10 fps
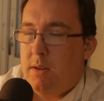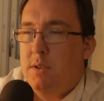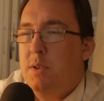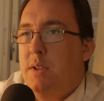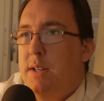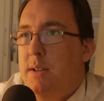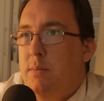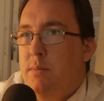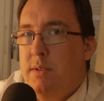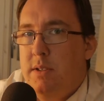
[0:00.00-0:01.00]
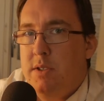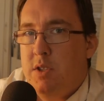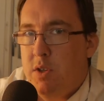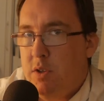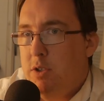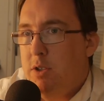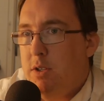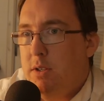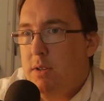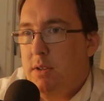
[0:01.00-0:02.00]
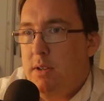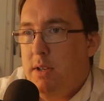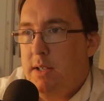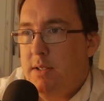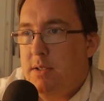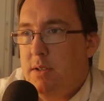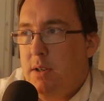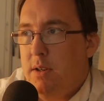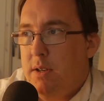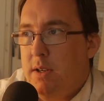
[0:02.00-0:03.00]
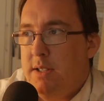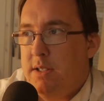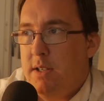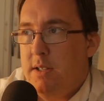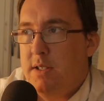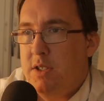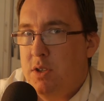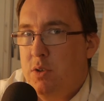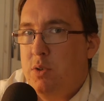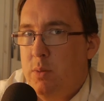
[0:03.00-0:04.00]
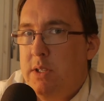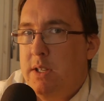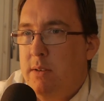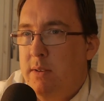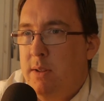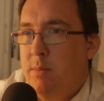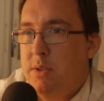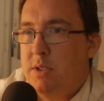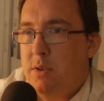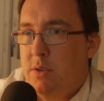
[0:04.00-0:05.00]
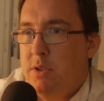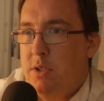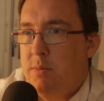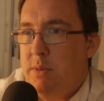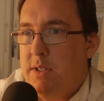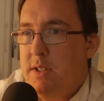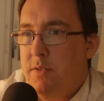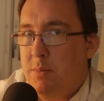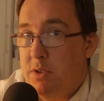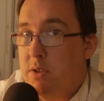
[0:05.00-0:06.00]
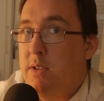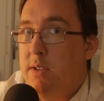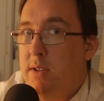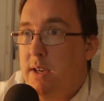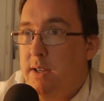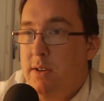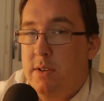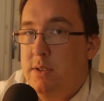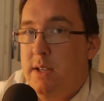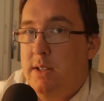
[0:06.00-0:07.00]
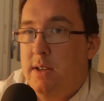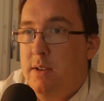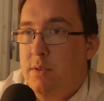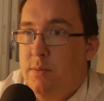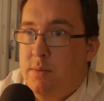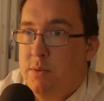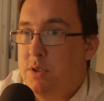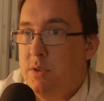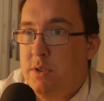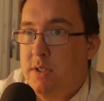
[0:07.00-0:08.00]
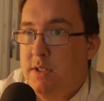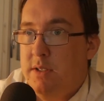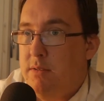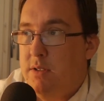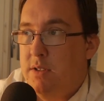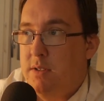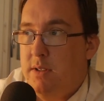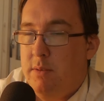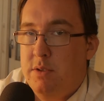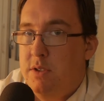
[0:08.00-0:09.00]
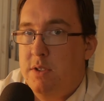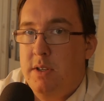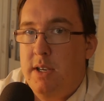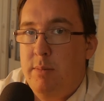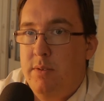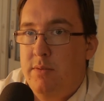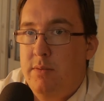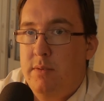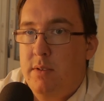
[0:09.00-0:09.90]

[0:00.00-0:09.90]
Also, the thing that Scotch is, it's a Scotch whiskey, right? But Scotch just means it's from Scotland. I didn't understand that. I thought it was Scotch as in just, that was just the name of,